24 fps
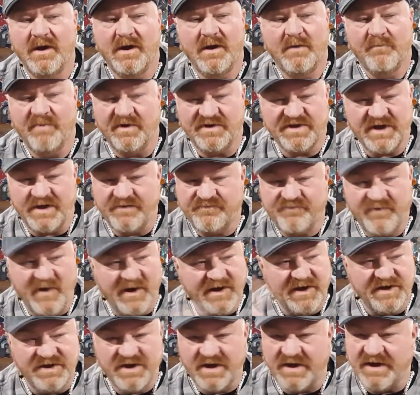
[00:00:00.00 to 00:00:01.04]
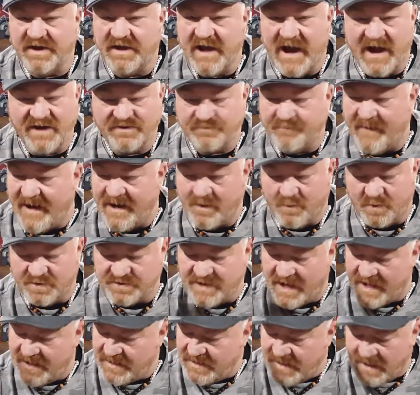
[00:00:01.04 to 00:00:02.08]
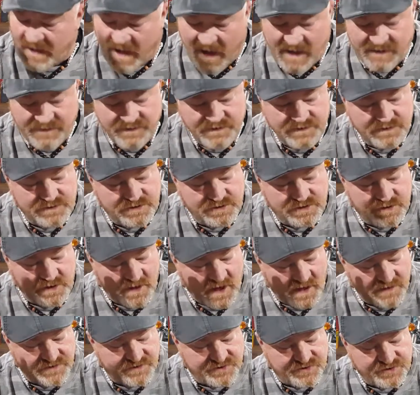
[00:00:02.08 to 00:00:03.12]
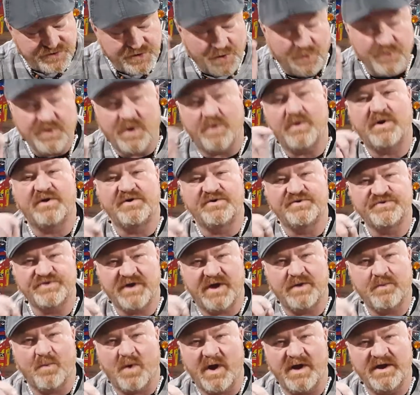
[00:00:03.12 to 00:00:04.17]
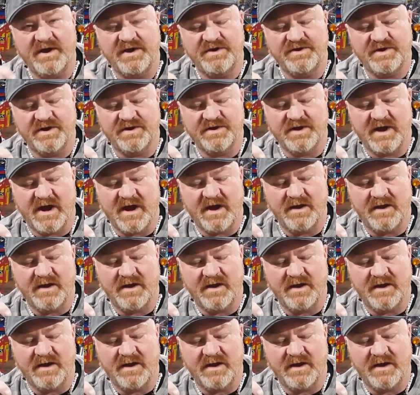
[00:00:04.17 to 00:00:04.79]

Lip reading: But they fucking did it ass backwards. I still don't understand why they did that.